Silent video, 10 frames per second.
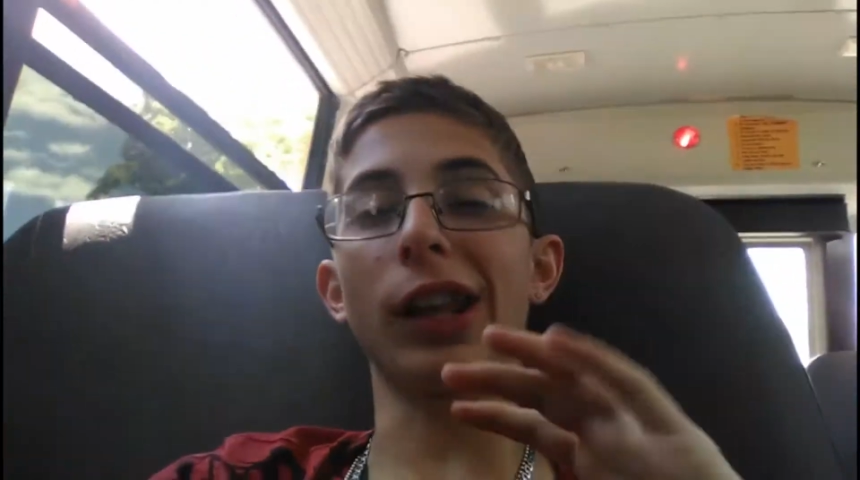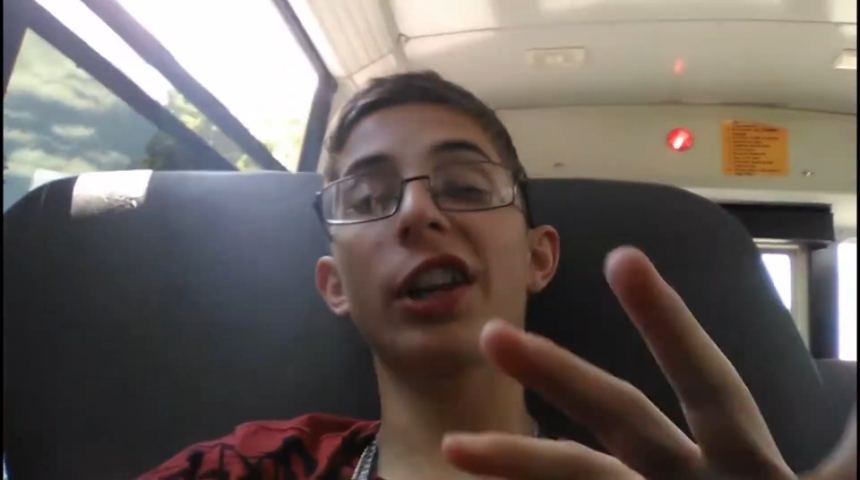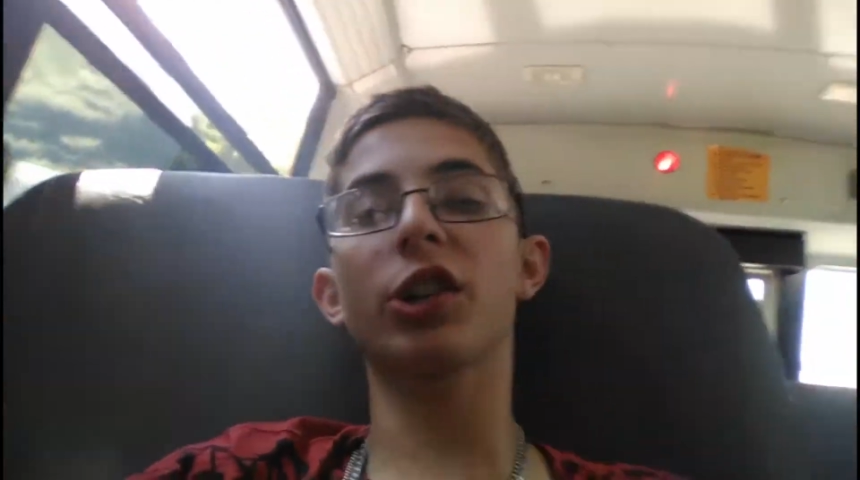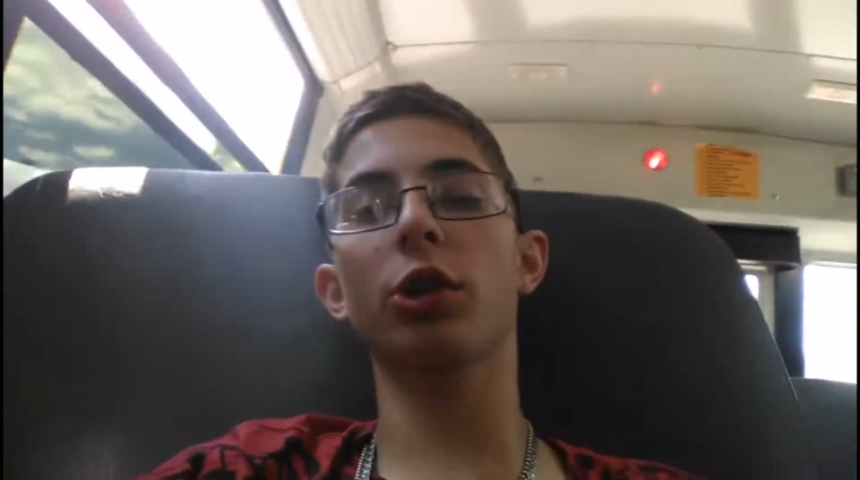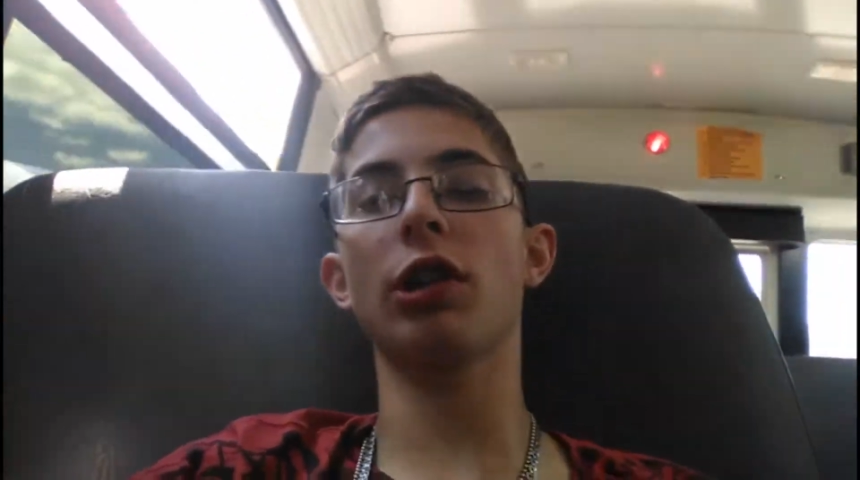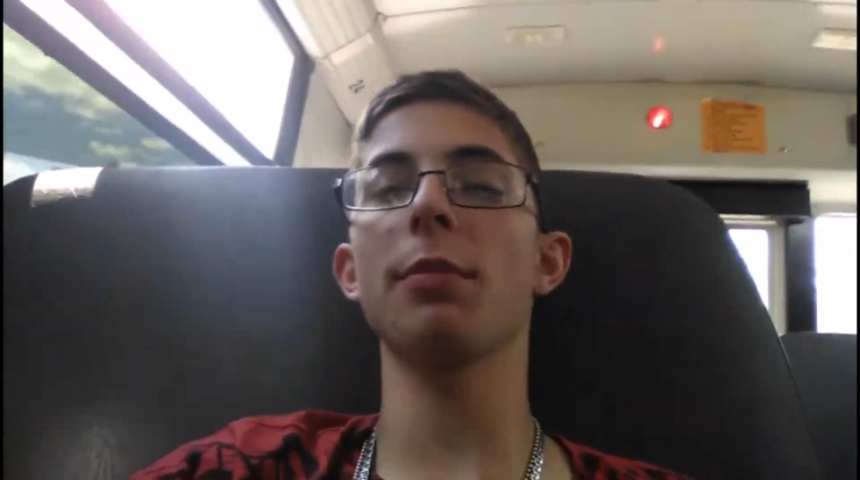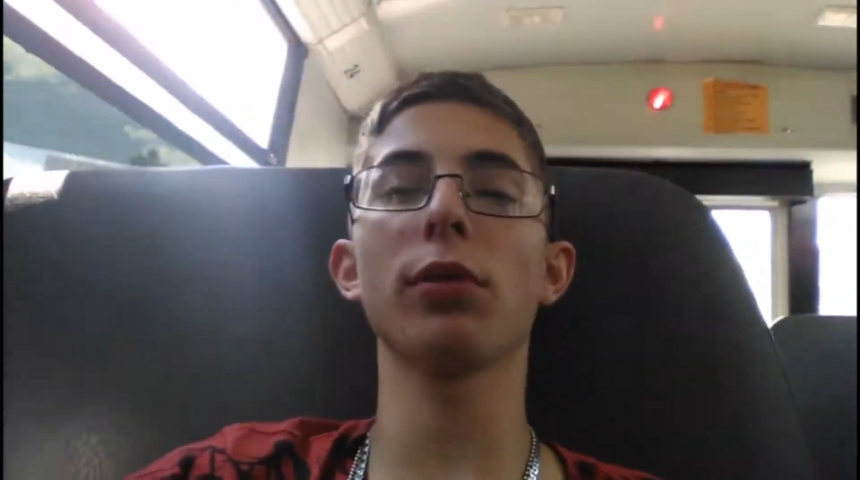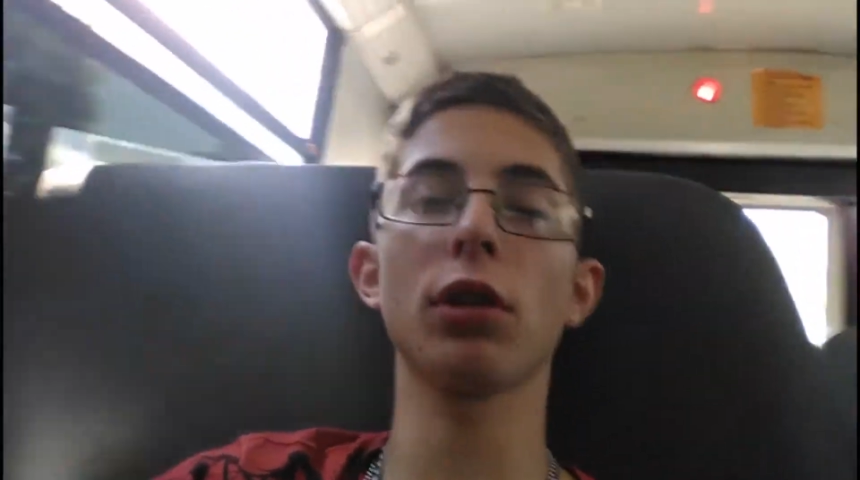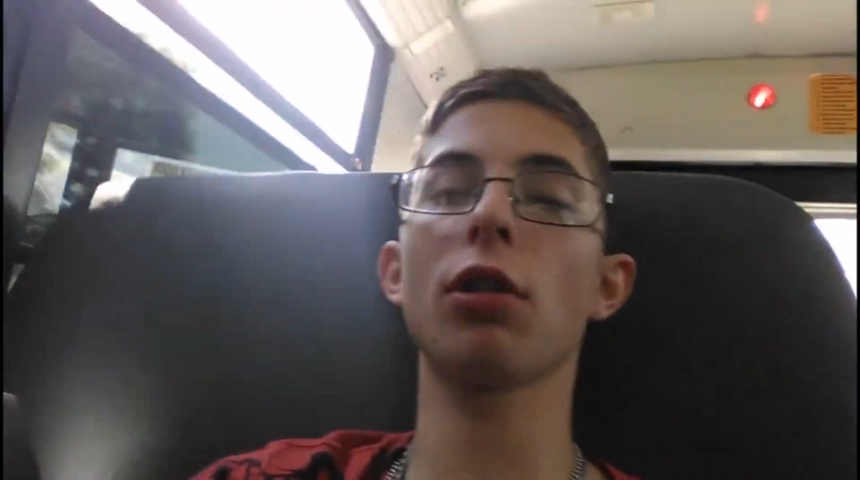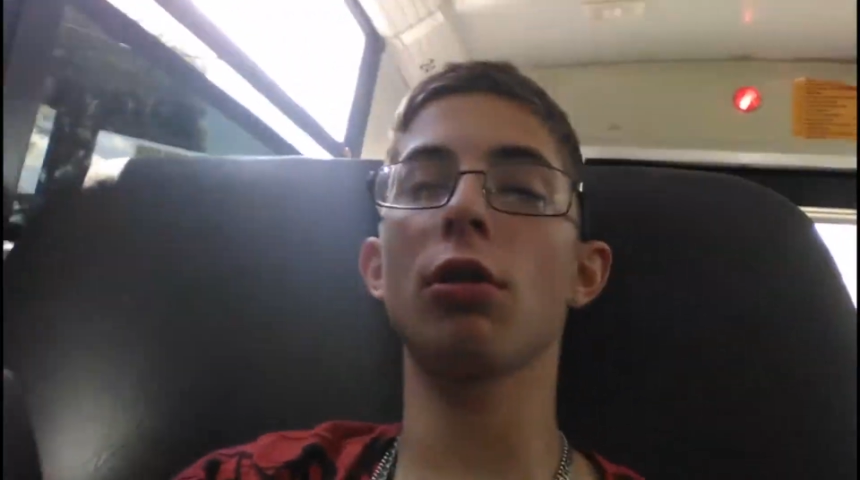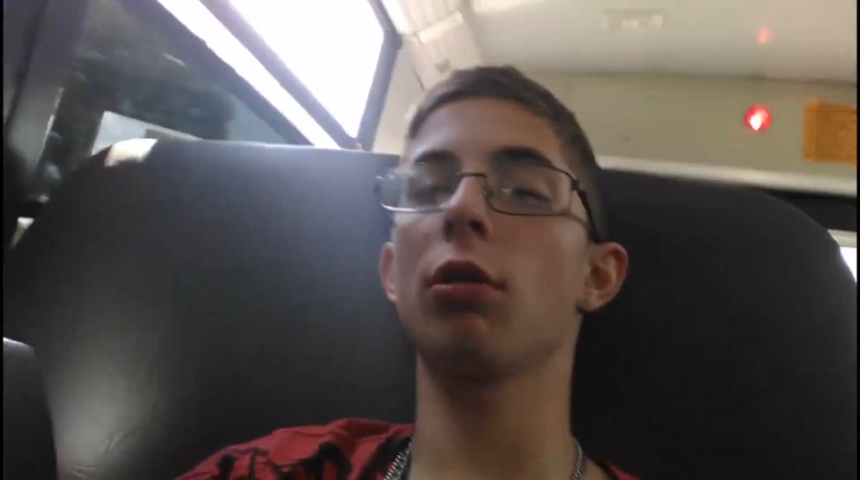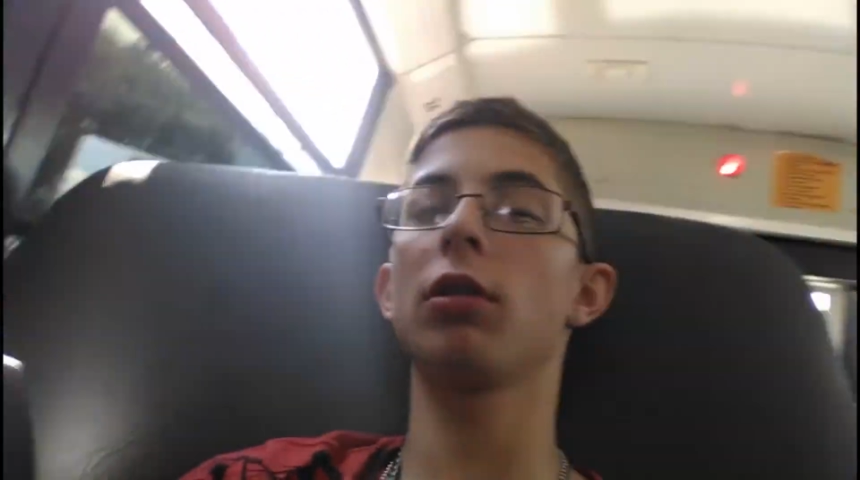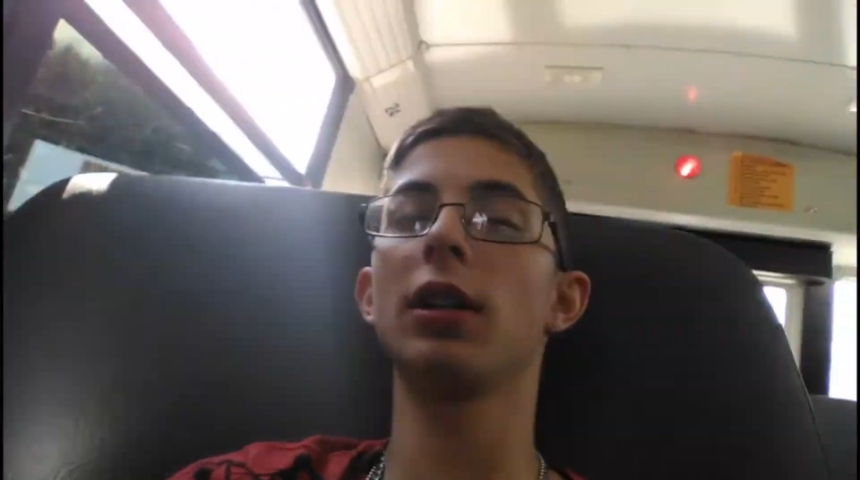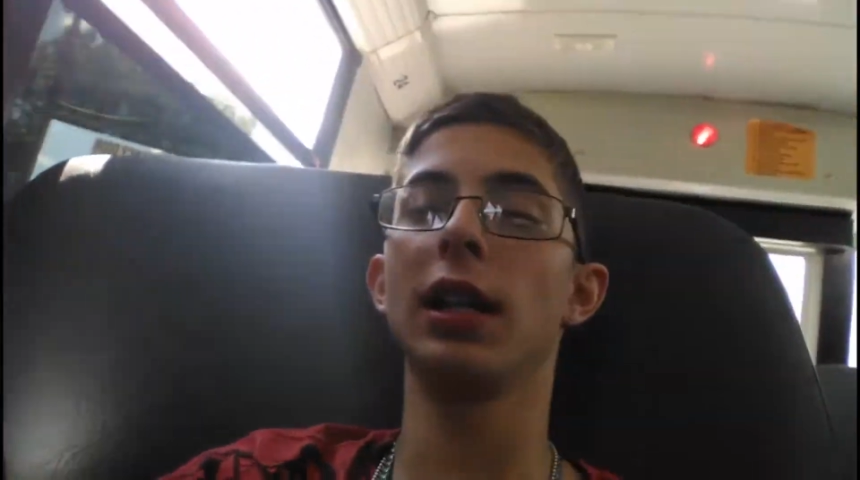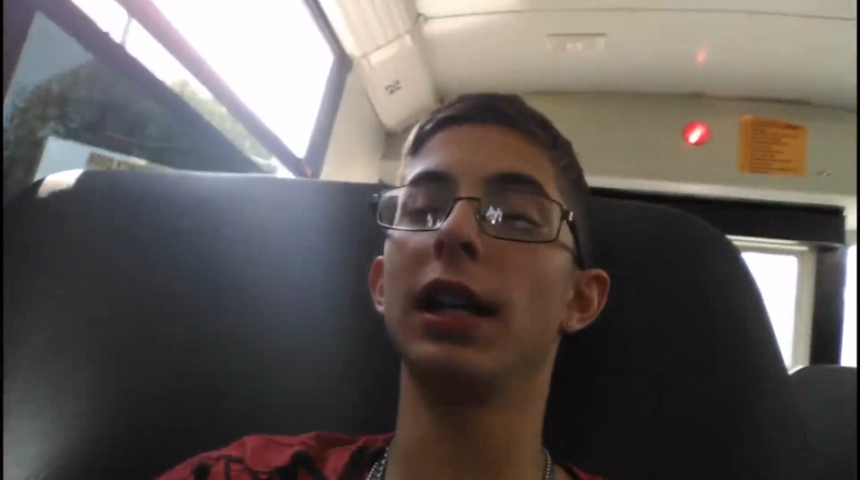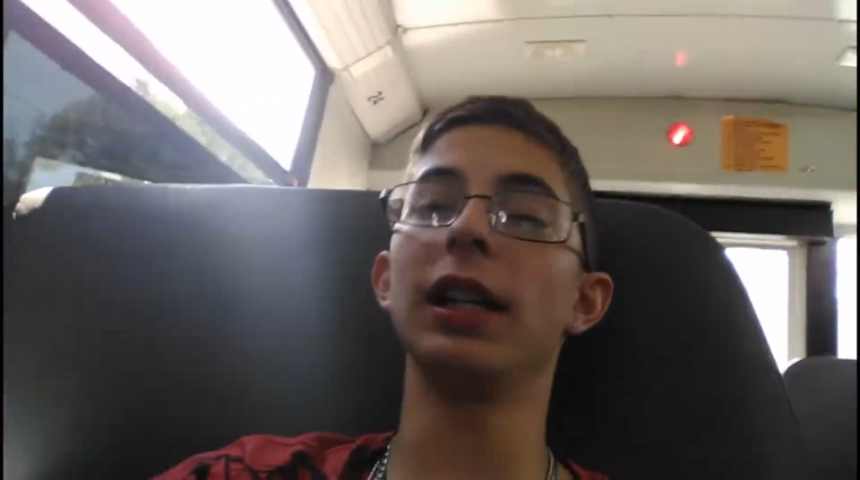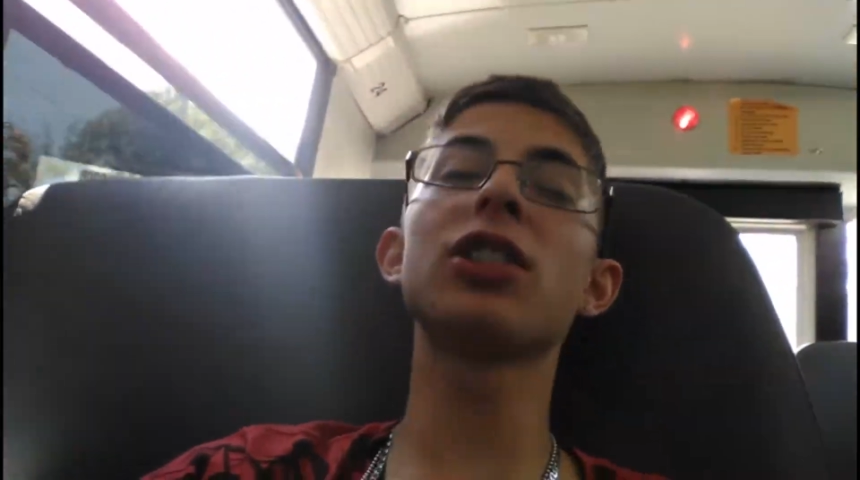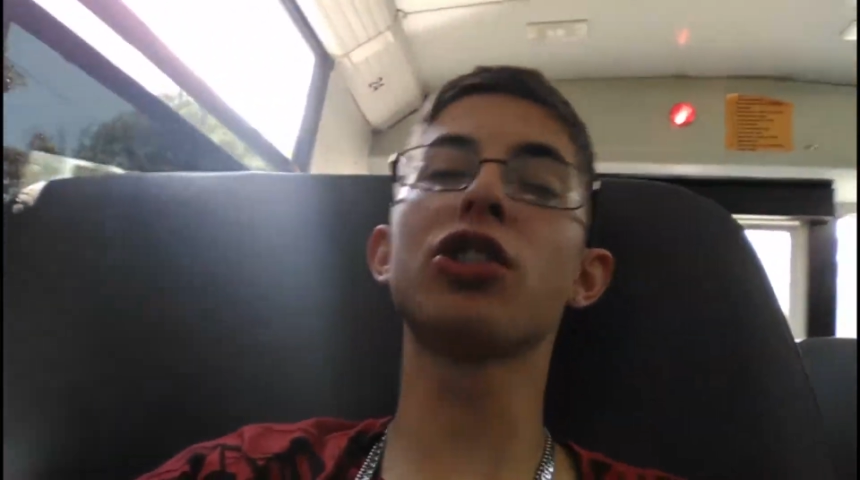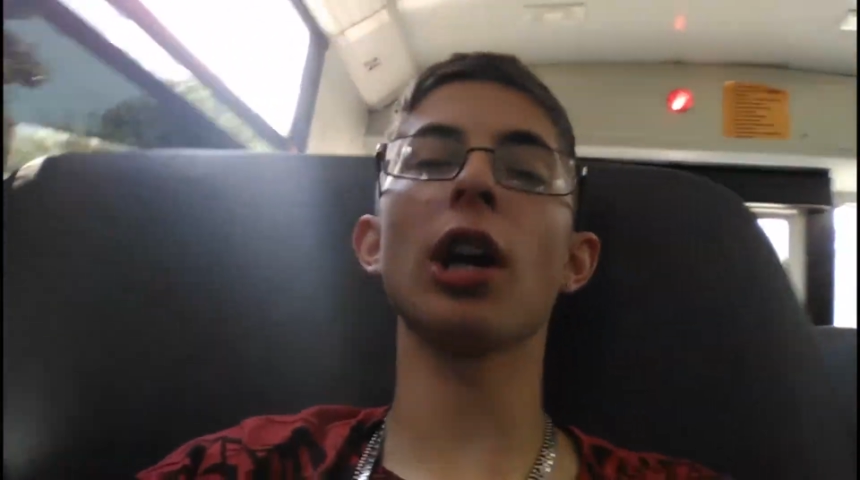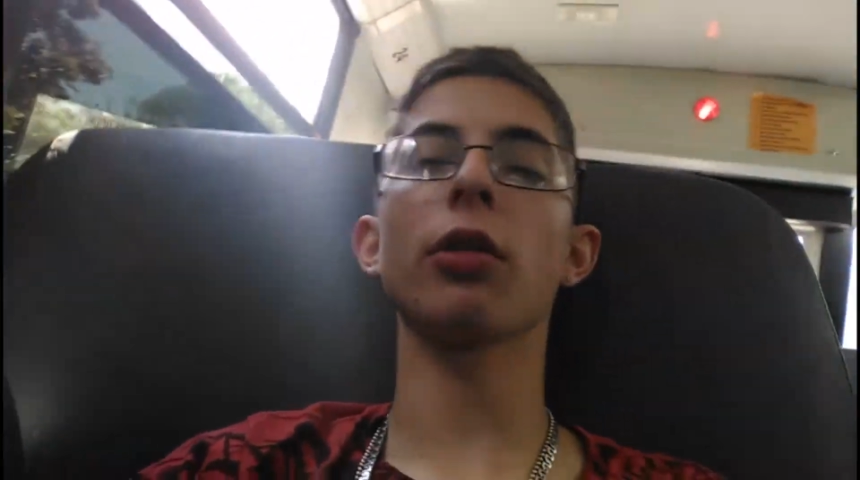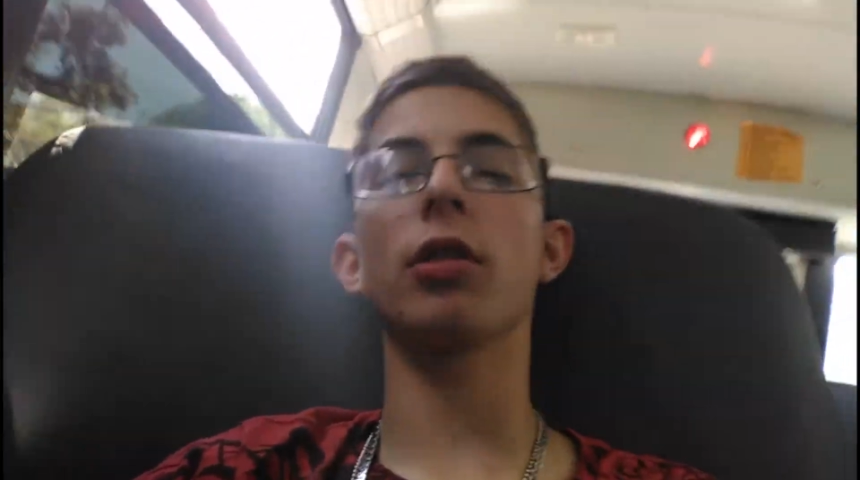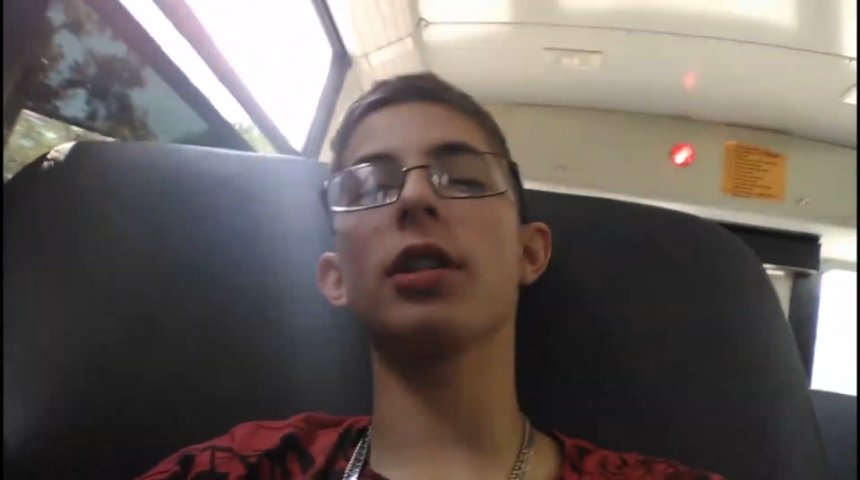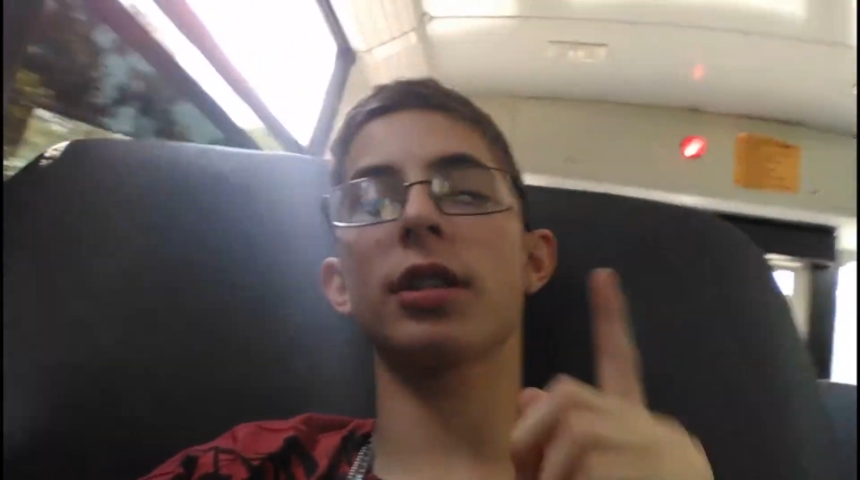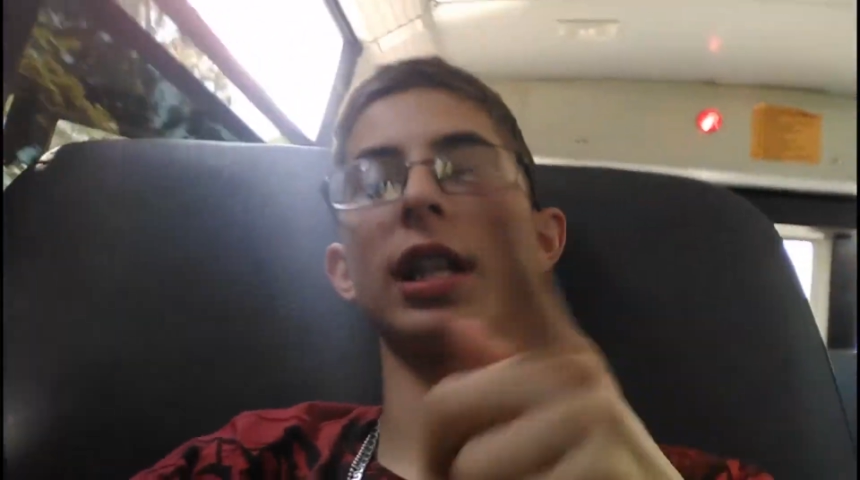like and subscribe below. It's J. Royer.